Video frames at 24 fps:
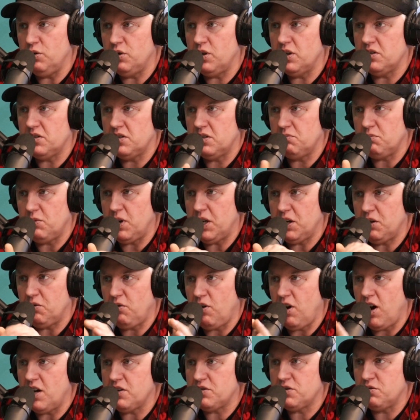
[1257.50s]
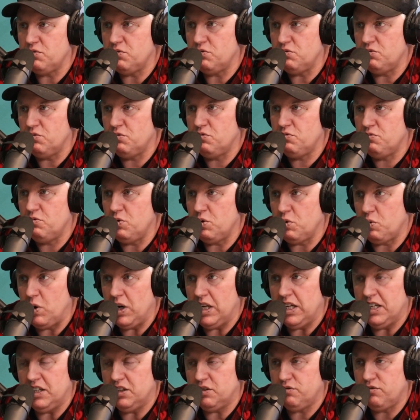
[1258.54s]
and Mike Ross, who were
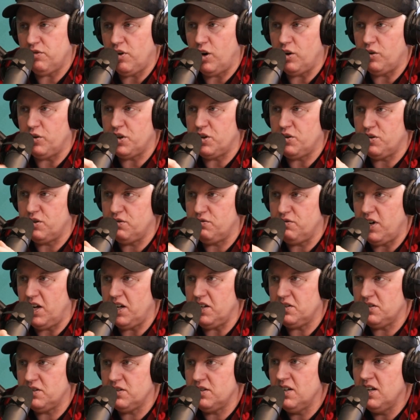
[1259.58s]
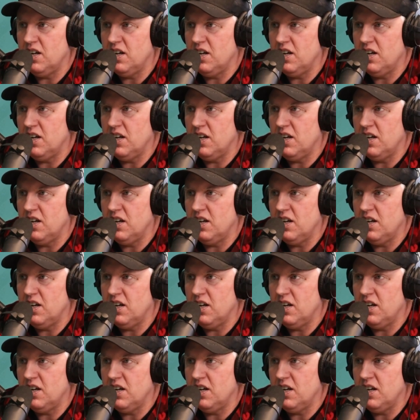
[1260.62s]
willing to follow your advice.